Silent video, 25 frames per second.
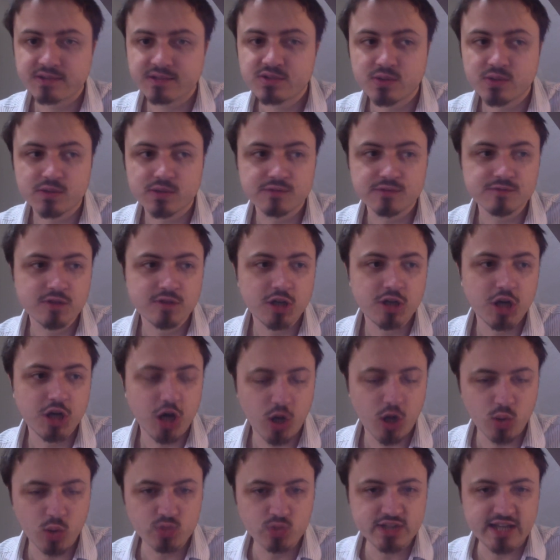Sort of
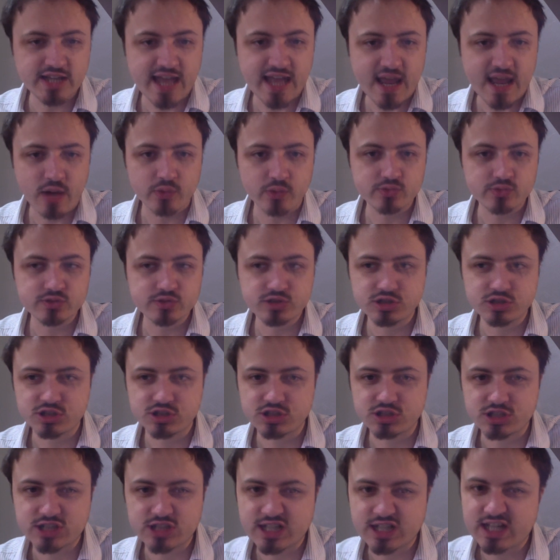holding out just
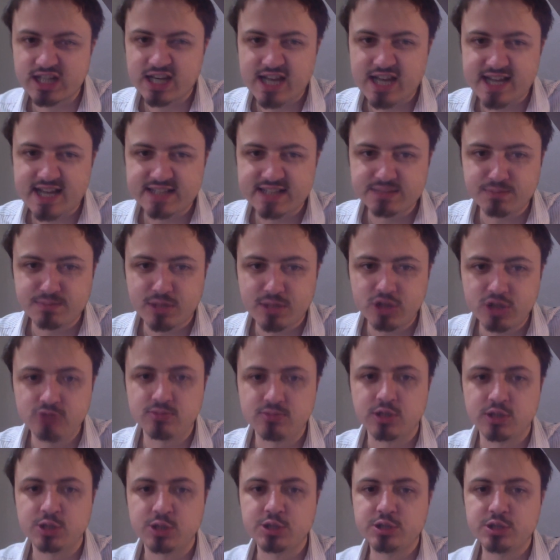to that last
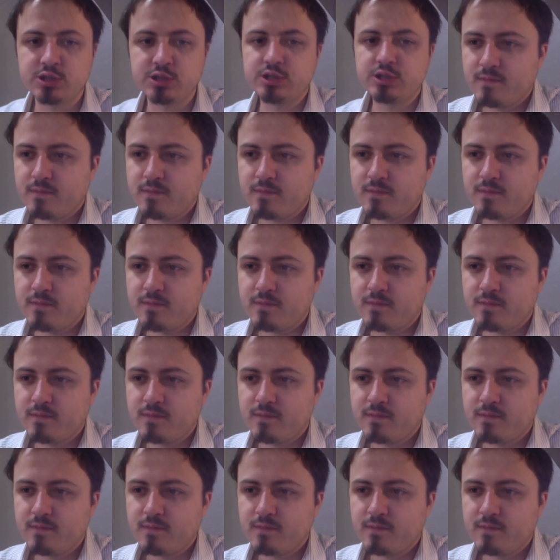moment.